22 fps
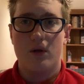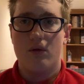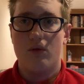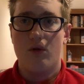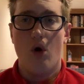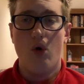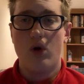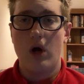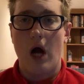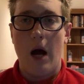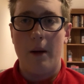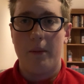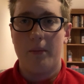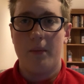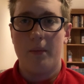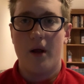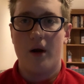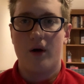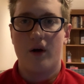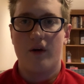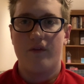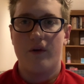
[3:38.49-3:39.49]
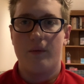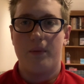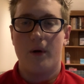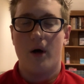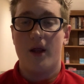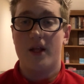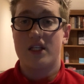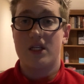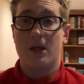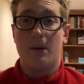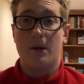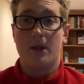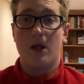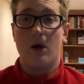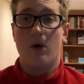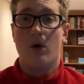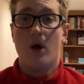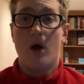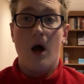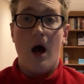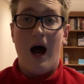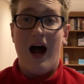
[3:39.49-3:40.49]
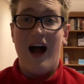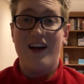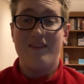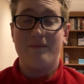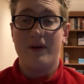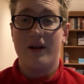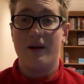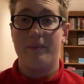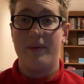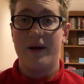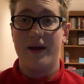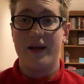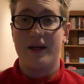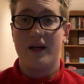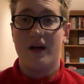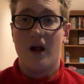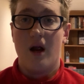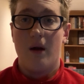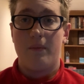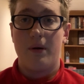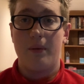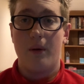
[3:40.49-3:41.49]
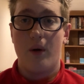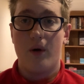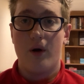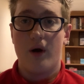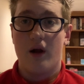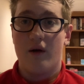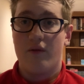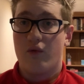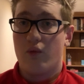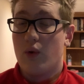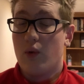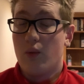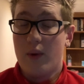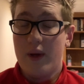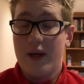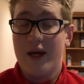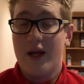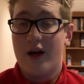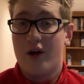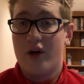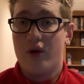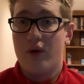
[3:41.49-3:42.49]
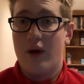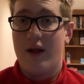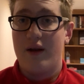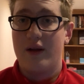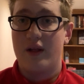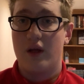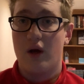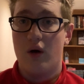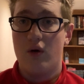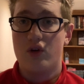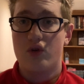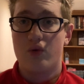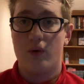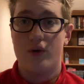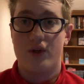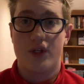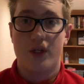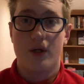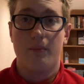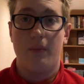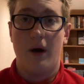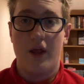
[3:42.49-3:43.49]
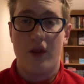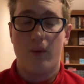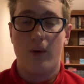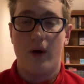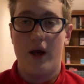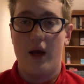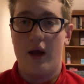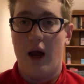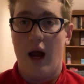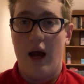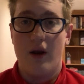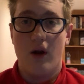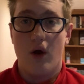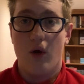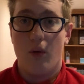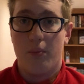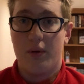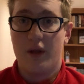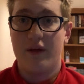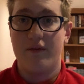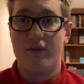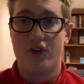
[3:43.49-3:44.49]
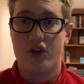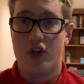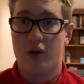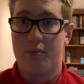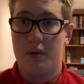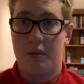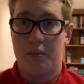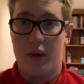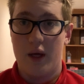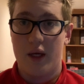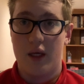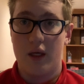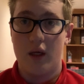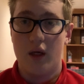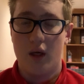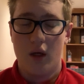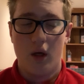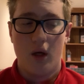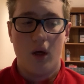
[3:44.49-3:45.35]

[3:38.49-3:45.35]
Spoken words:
No complimentary football. That's something that I've been a big proponent of. When we get our new head coach, which, by the way, I don't believe it should be Mickey.